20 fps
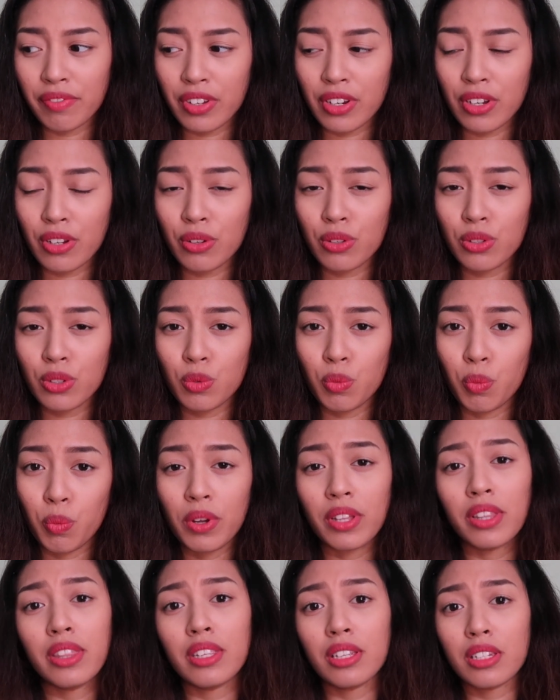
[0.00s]
videos
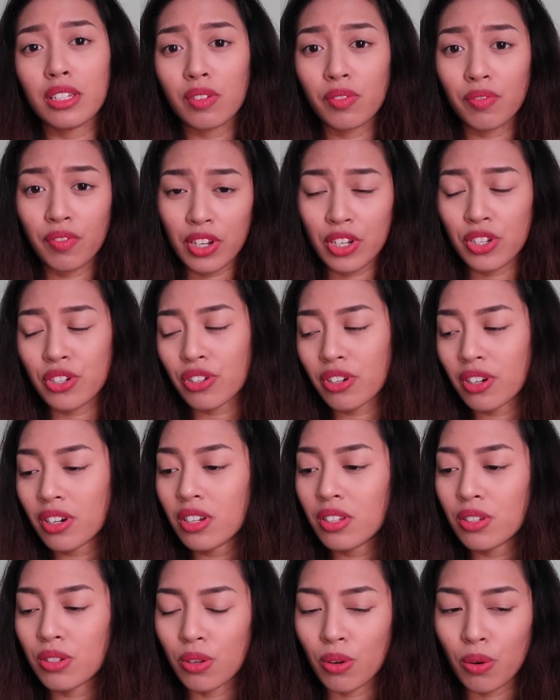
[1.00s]
with this feature
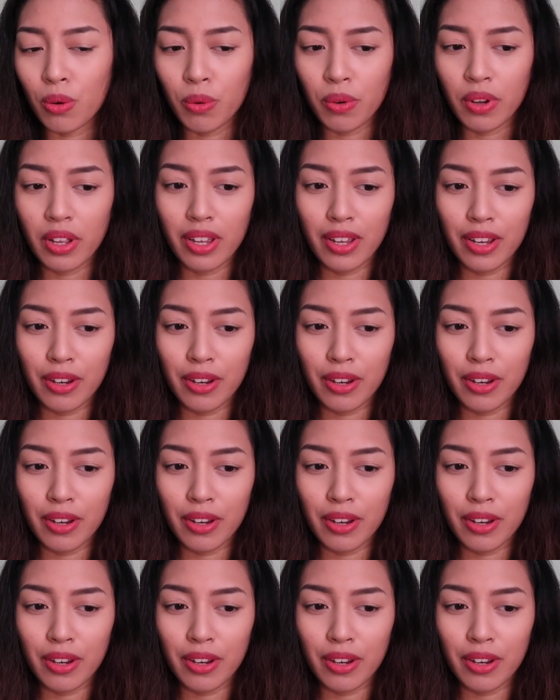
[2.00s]
so